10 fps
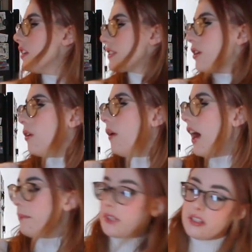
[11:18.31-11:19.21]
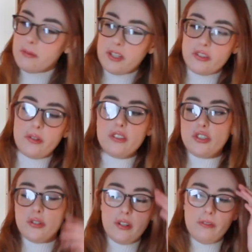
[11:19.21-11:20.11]
So I'm gonna be doing
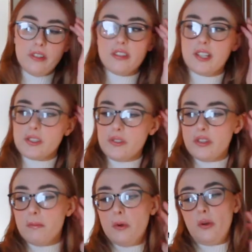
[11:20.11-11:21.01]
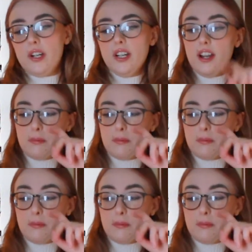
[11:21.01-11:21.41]
two different things for the mocha.